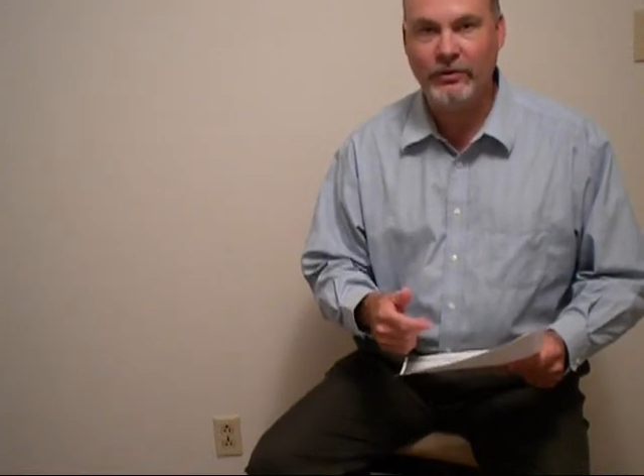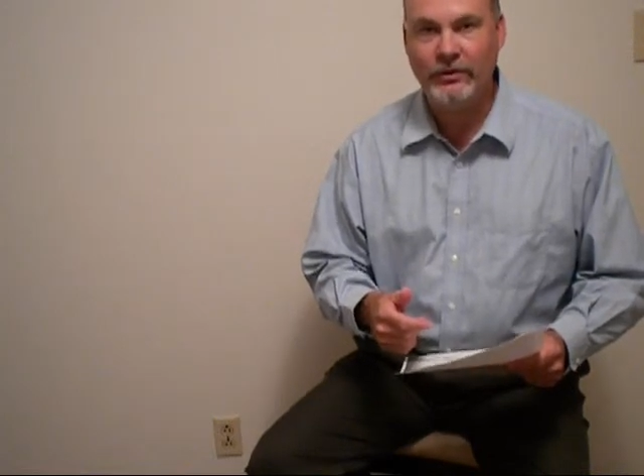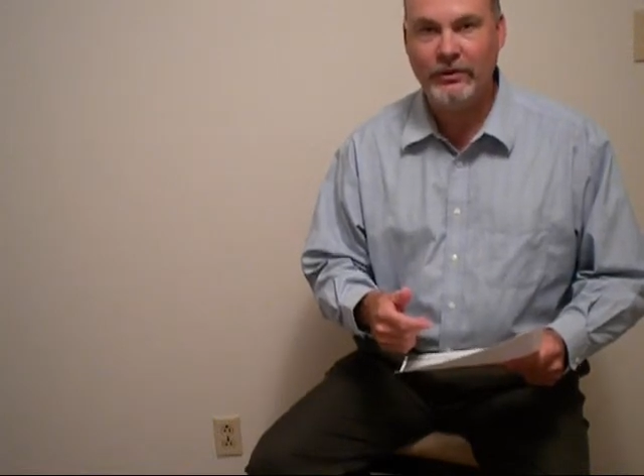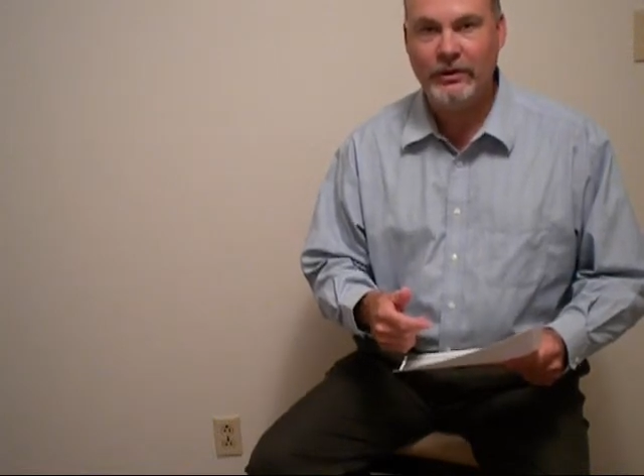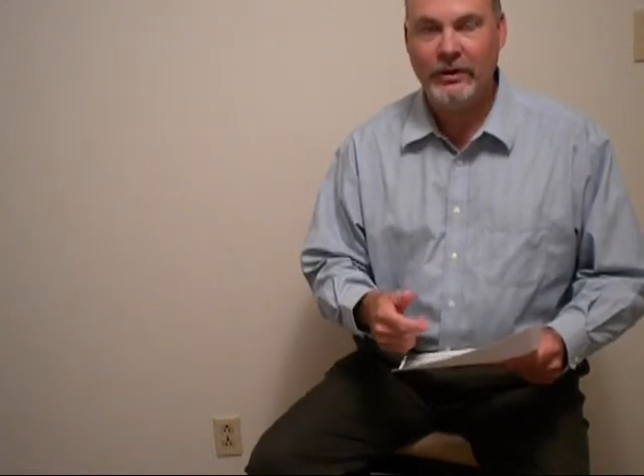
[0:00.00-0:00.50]

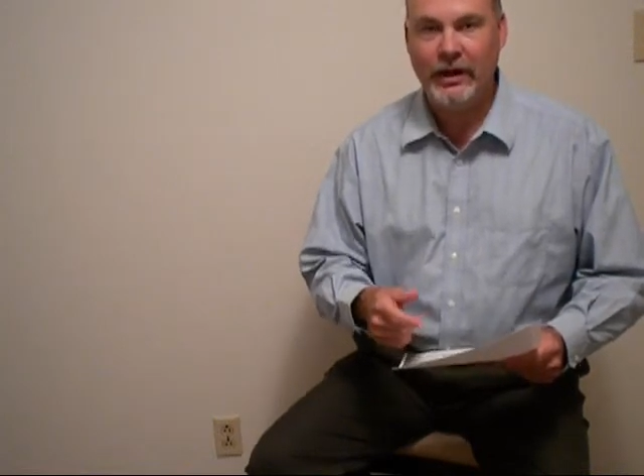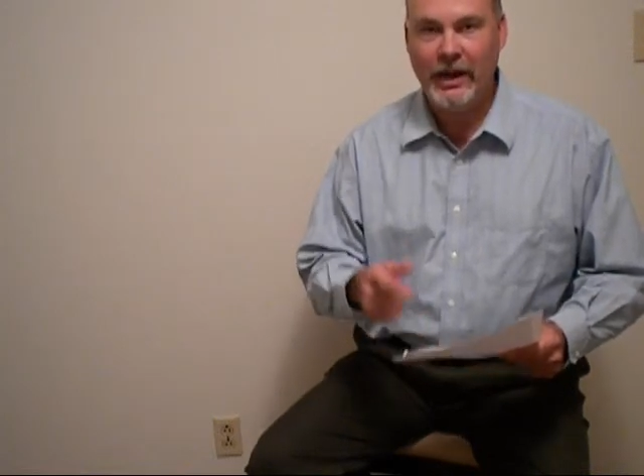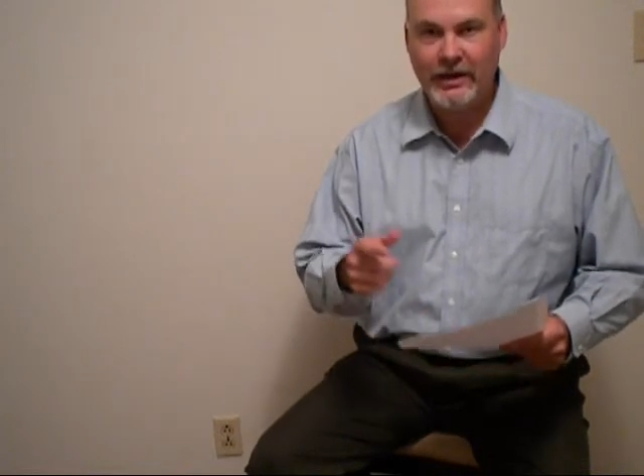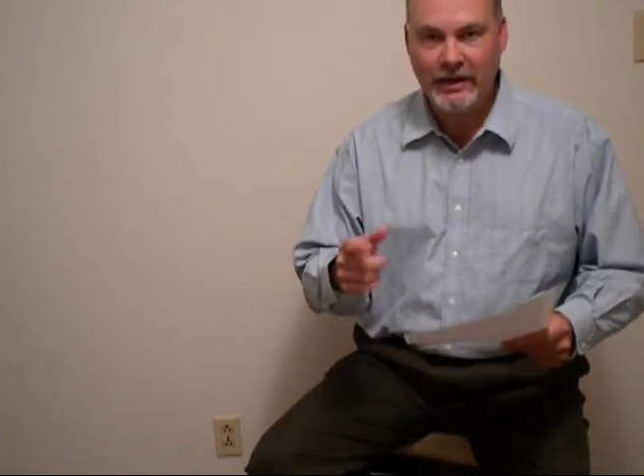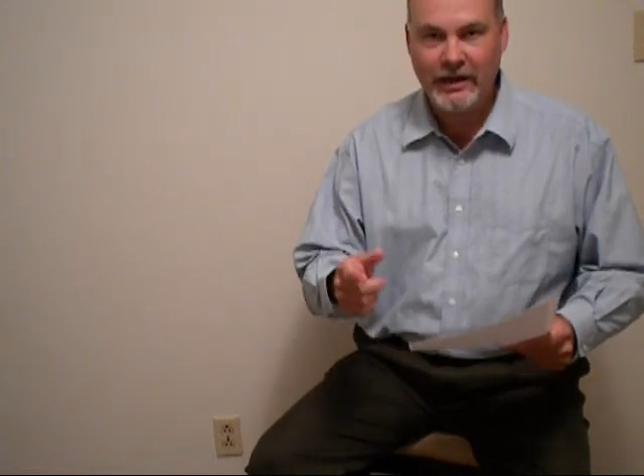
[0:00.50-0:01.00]

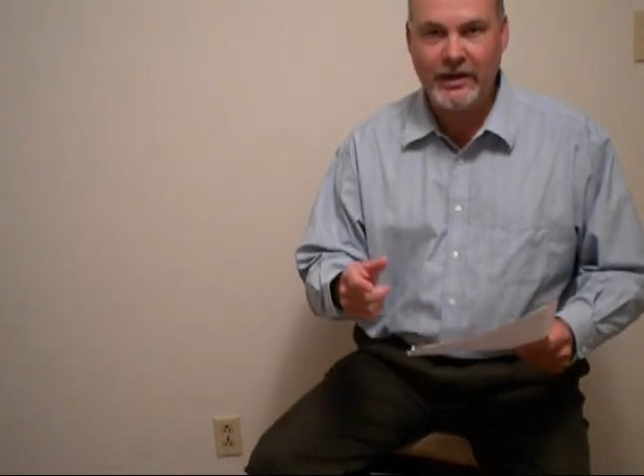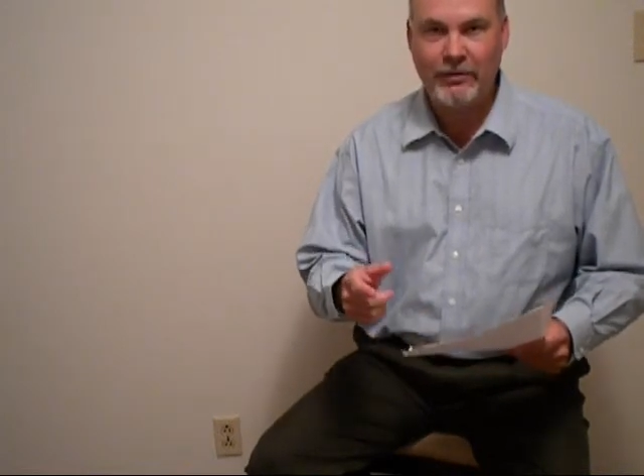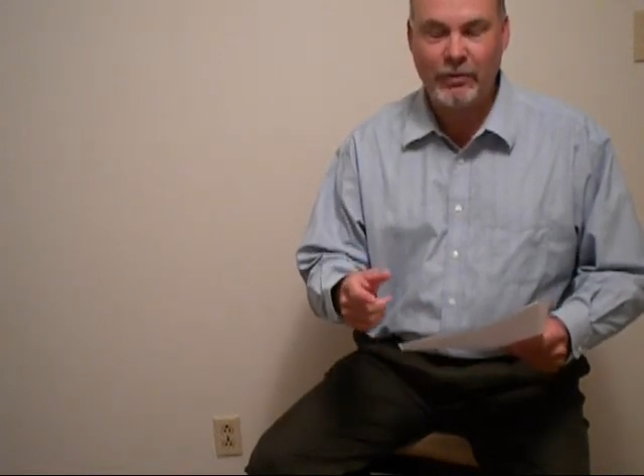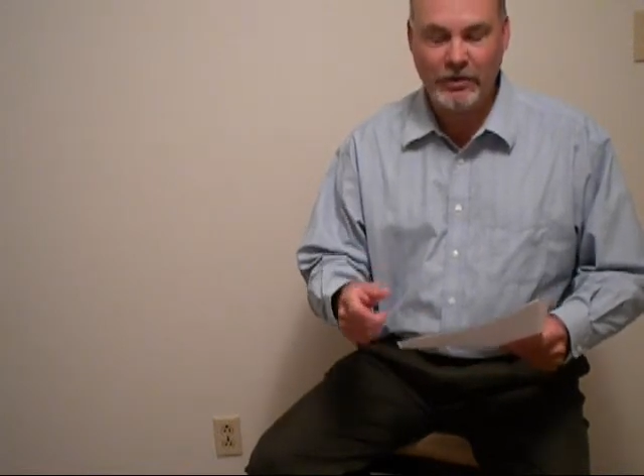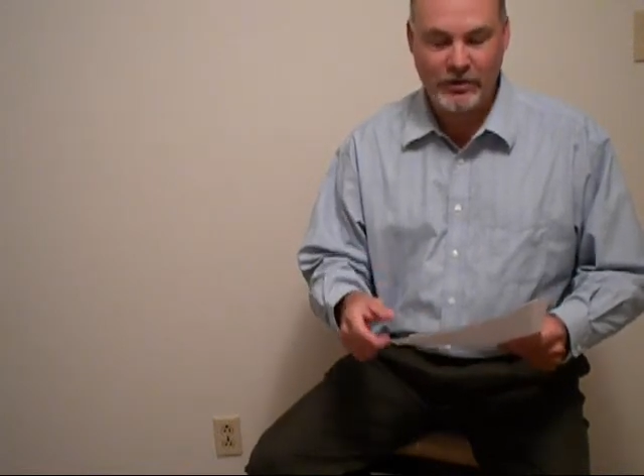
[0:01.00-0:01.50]
And
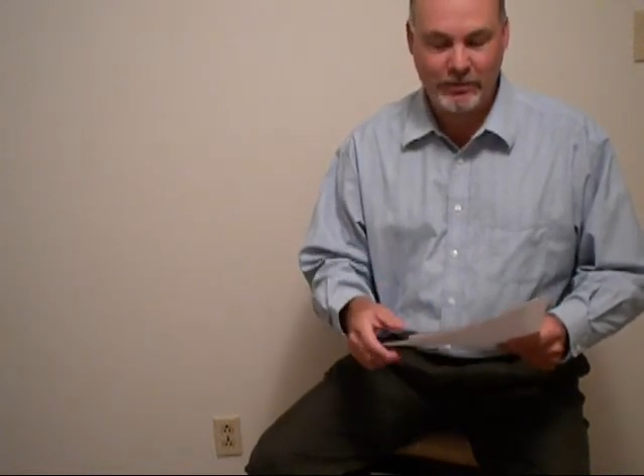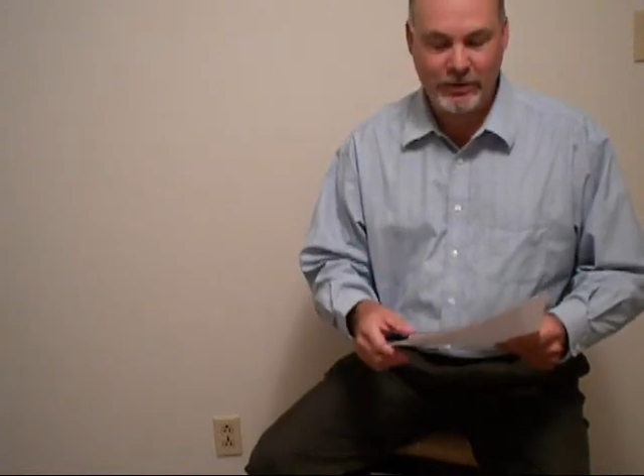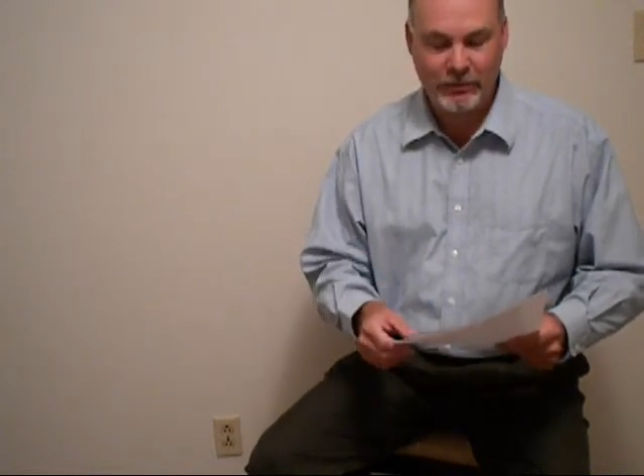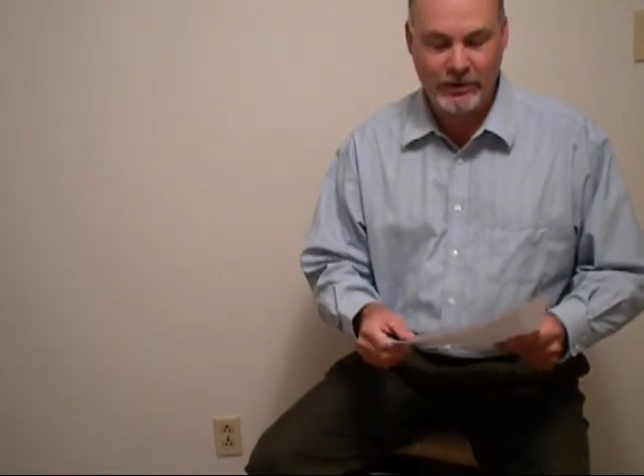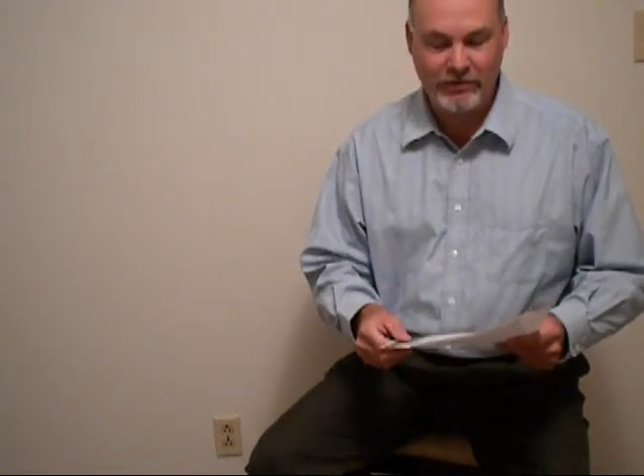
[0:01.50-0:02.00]
again, we're going to
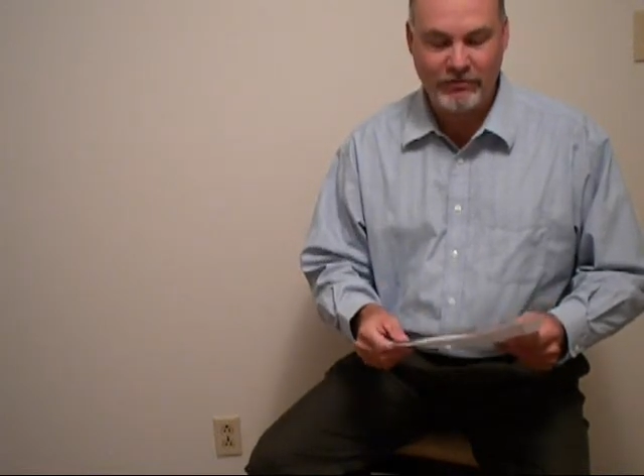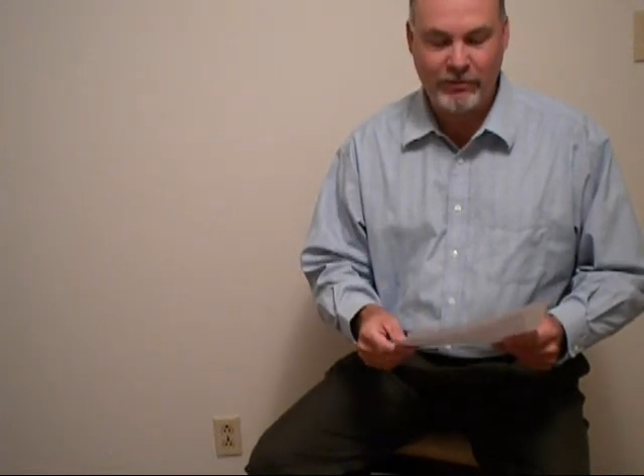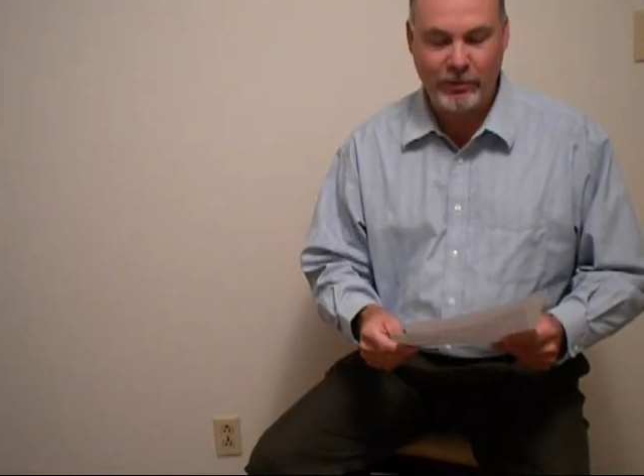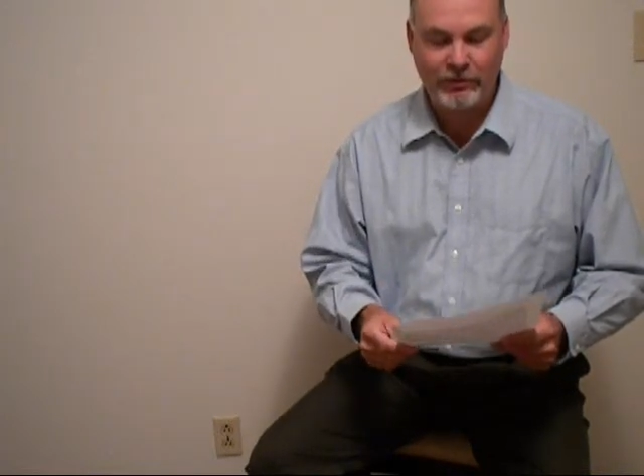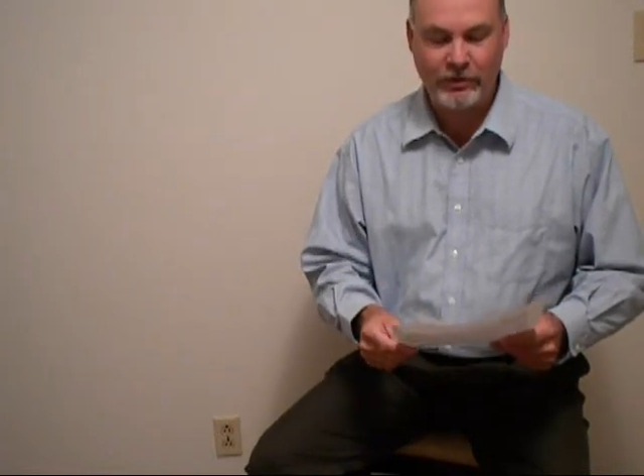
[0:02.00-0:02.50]
be
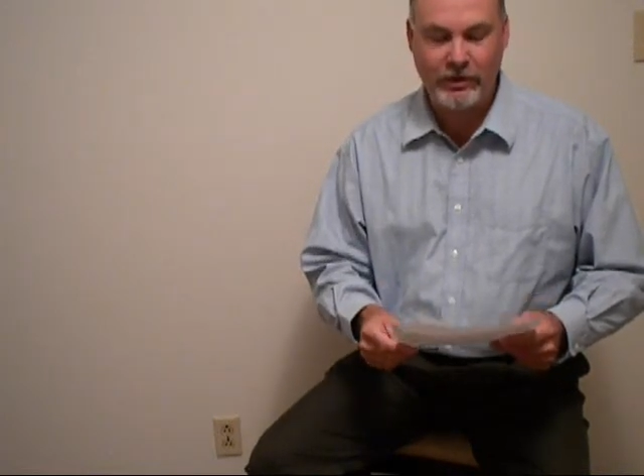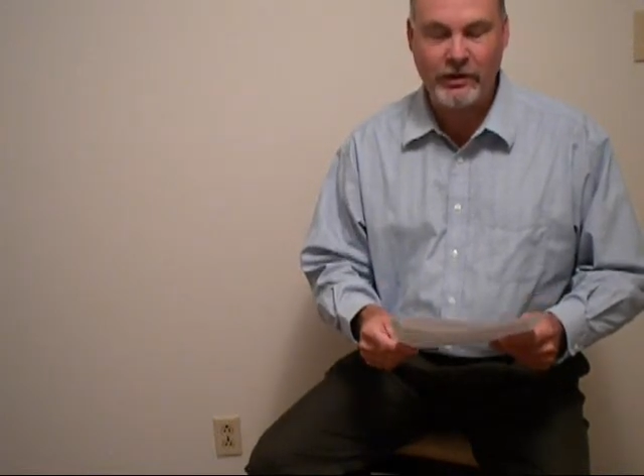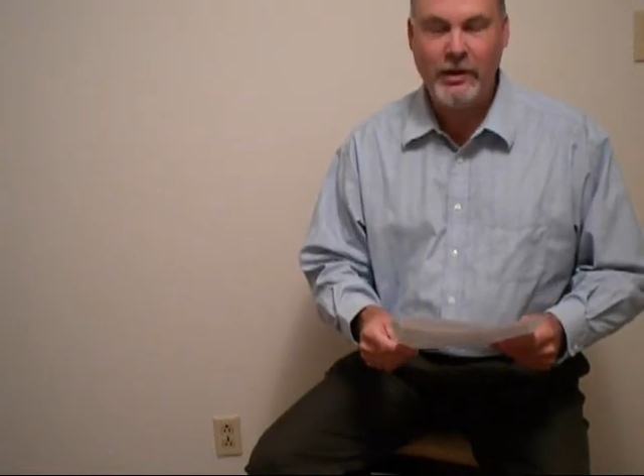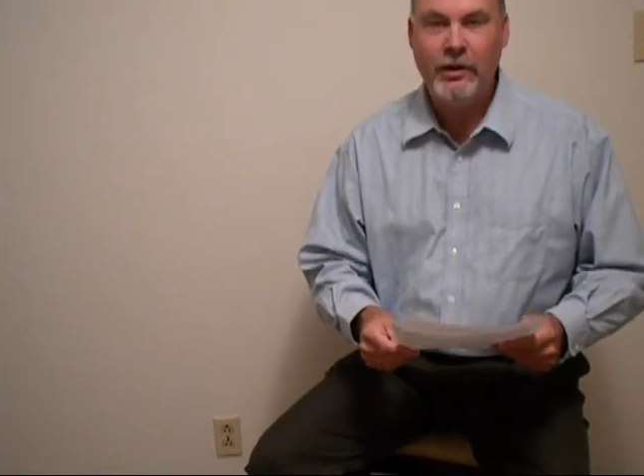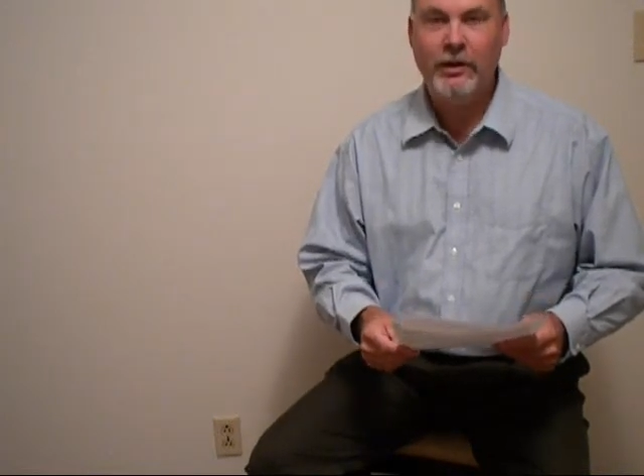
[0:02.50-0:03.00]

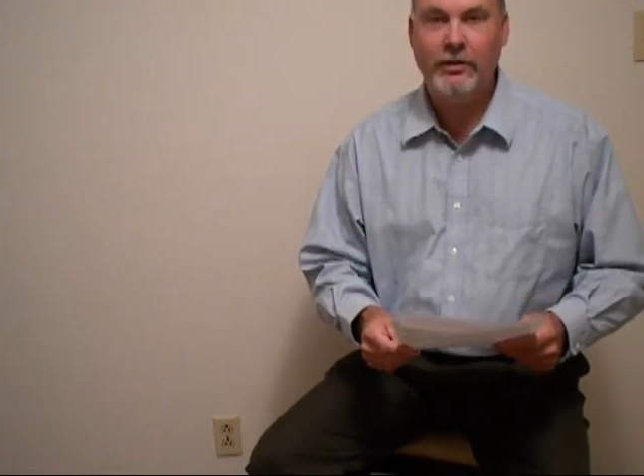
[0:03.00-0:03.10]
reinforcing